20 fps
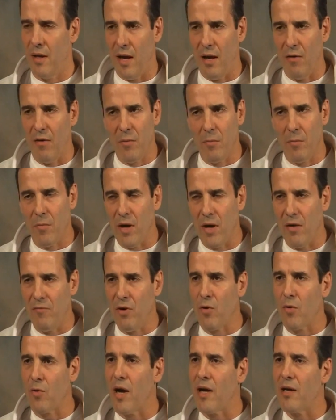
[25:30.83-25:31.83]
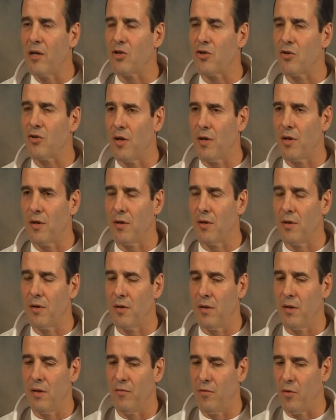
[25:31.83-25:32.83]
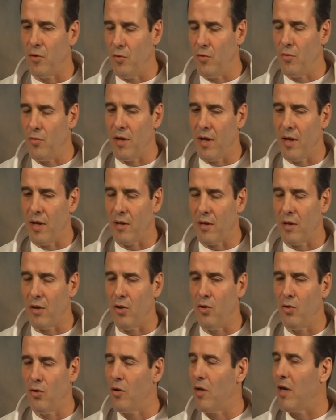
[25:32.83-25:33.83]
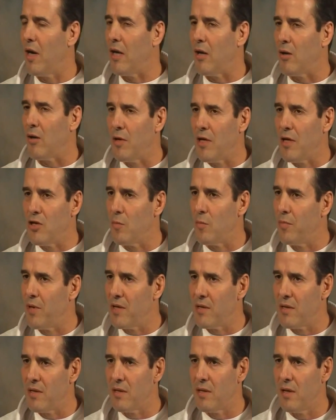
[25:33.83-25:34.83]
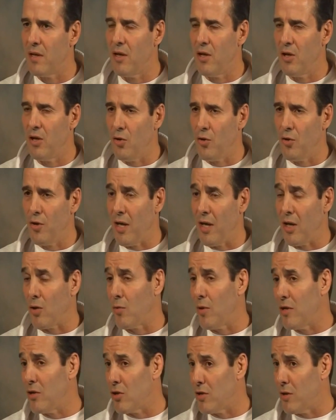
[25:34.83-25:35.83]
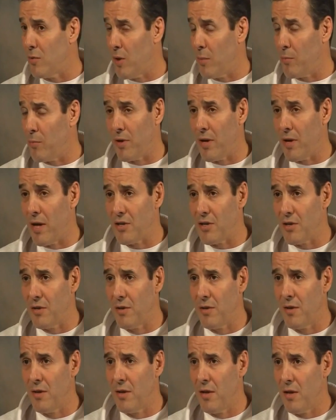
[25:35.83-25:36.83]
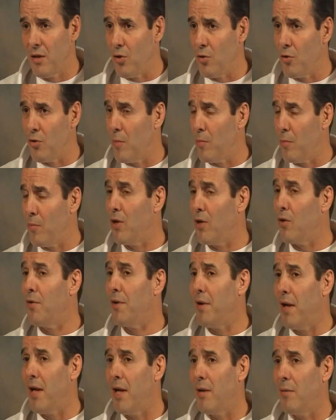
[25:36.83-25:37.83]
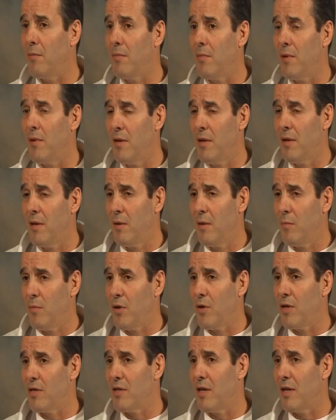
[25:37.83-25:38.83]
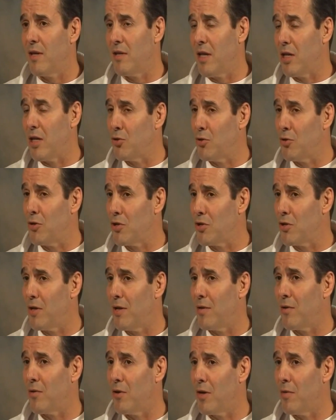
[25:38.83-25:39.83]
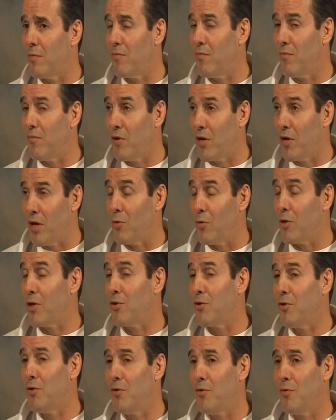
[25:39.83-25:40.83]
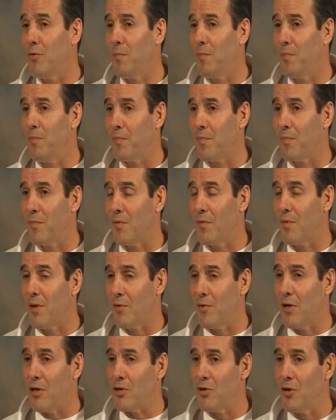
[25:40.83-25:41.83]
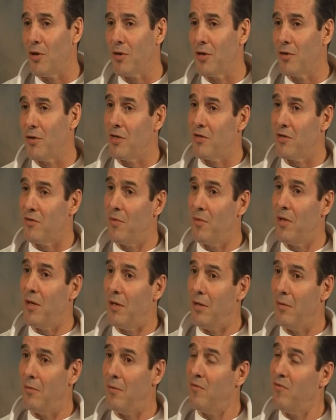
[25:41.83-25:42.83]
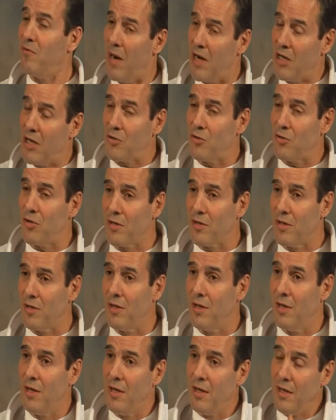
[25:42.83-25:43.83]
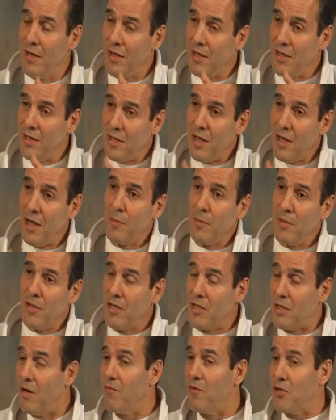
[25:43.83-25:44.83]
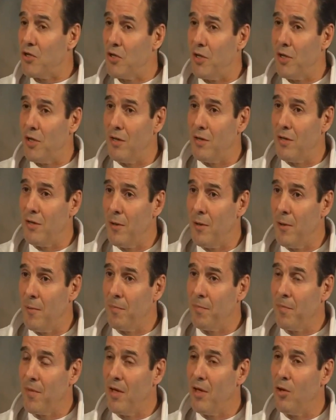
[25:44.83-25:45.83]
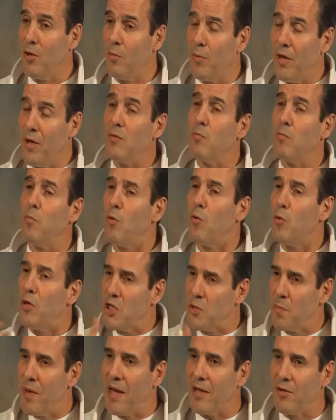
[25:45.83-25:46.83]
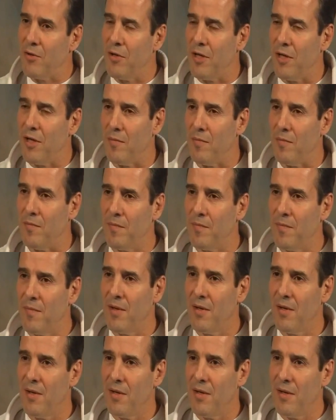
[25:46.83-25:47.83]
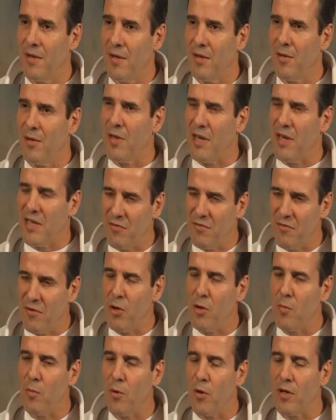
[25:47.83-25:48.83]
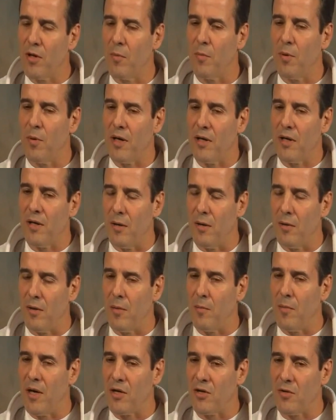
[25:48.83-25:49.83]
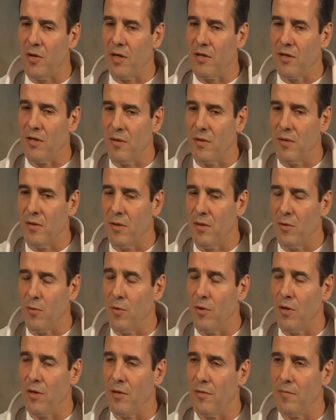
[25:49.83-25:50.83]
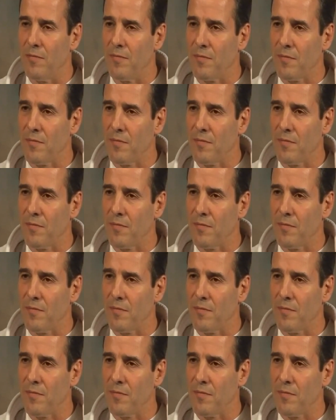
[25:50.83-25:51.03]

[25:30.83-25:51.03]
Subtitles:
Every karate instructor, if you do that, you're going to increase your business, you're going to increase your reputation, you're going to bring your name, because the student's going to look at you, the instructor, going to say, no, if my instructor is telling me this stuff is good, brings more respect to him. That's a very important part in the martial arts world.